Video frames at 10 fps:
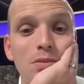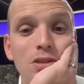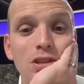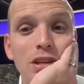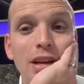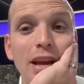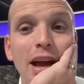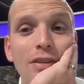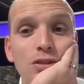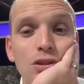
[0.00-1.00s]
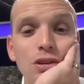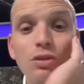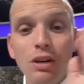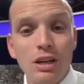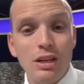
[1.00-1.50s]
Sunday
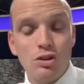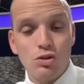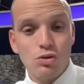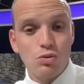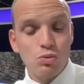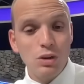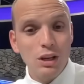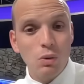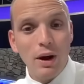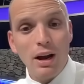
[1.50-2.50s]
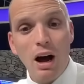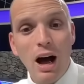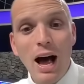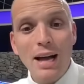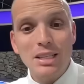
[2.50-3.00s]
afternoon, it's really quite
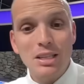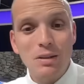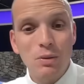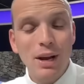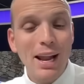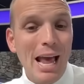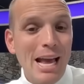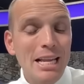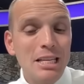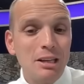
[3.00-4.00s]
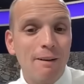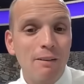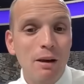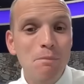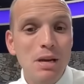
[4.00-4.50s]
hot. We got 80s in
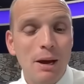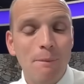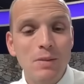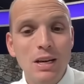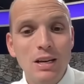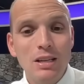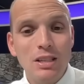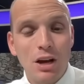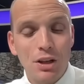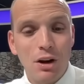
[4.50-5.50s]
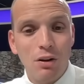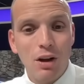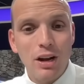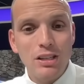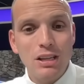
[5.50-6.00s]
Columbia, South
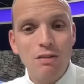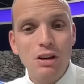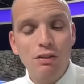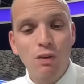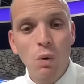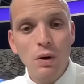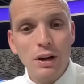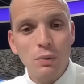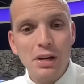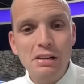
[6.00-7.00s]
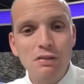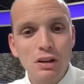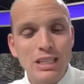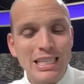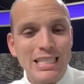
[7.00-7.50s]
Carolina, 74 in Greenville,
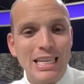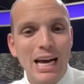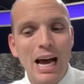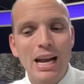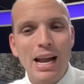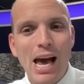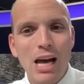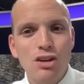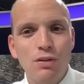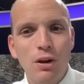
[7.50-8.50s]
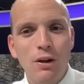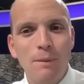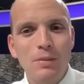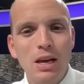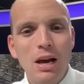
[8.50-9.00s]
69 in Asheville.
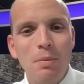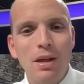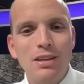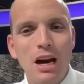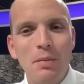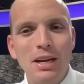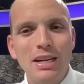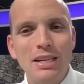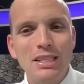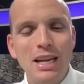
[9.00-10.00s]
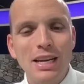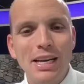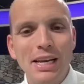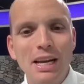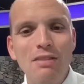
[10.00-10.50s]
And by the time we get into Sunday
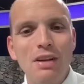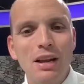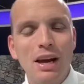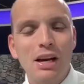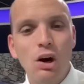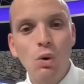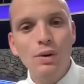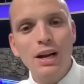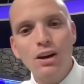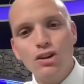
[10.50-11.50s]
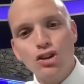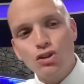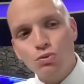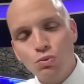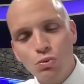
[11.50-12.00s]
evening, that cold air is
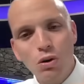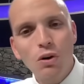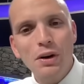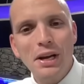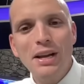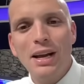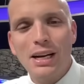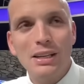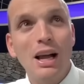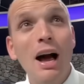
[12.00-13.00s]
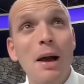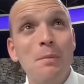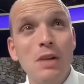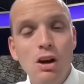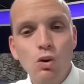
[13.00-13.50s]
just roaring in like a
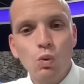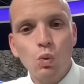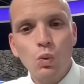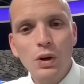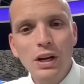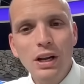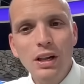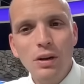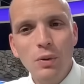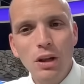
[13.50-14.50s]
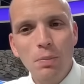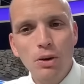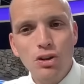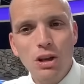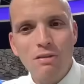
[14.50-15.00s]
lion, really, really
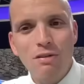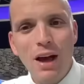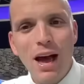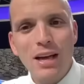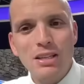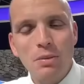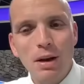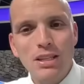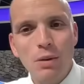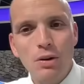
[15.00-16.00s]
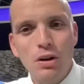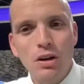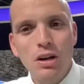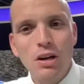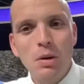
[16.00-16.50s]
pushing in fast. And by the time we're into
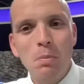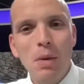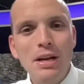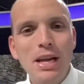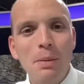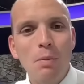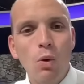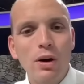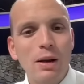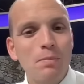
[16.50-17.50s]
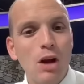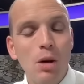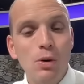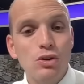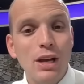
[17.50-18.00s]
Monday morning,
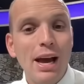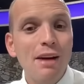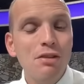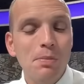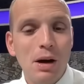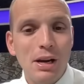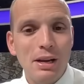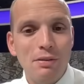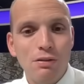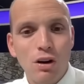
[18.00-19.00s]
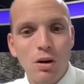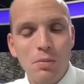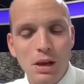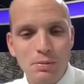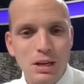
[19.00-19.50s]
almost everybody from
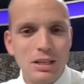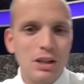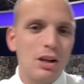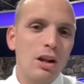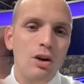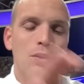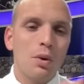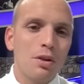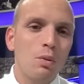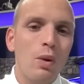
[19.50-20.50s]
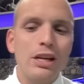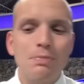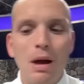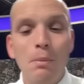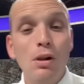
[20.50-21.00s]
the upstate South Carolina north and
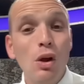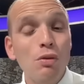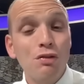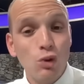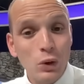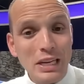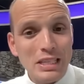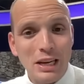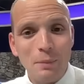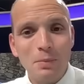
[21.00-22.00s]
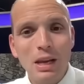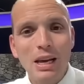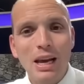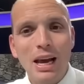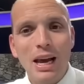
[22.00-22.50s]
westbound below freezing.
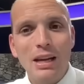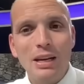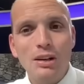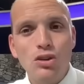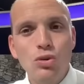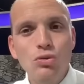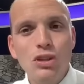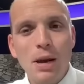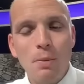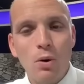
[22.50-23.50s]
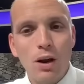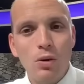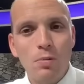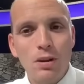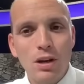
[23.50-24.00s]
And Tuesday morning
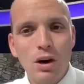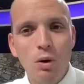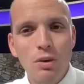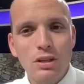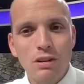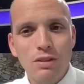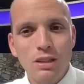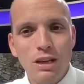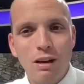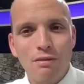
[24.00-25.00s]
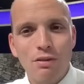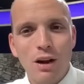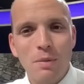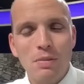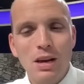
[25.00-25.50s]
would be the coldest of this time
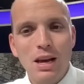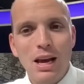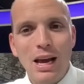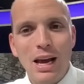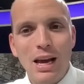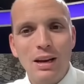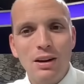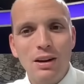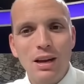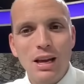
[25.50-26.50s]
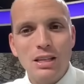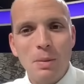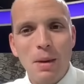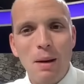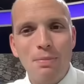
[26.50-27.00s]
frame. And as I
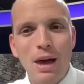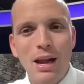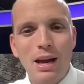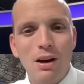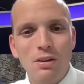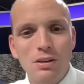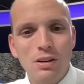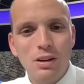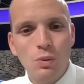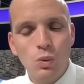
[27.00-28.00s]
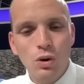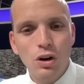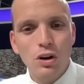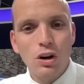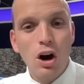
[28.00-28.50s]
map that out,
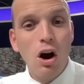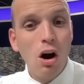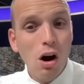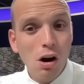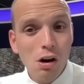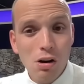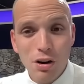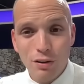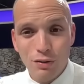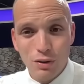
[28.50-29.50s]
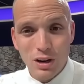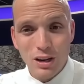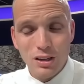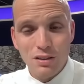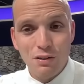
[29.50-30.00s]
We're hard
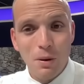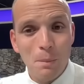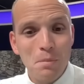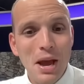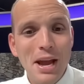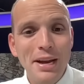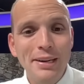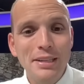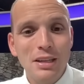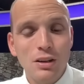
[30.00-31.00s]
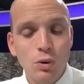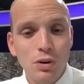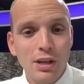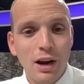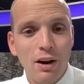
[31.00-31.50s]
freeze from Maine to
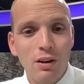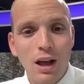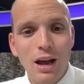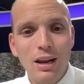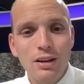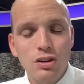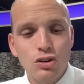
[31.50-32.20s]
North Carolina to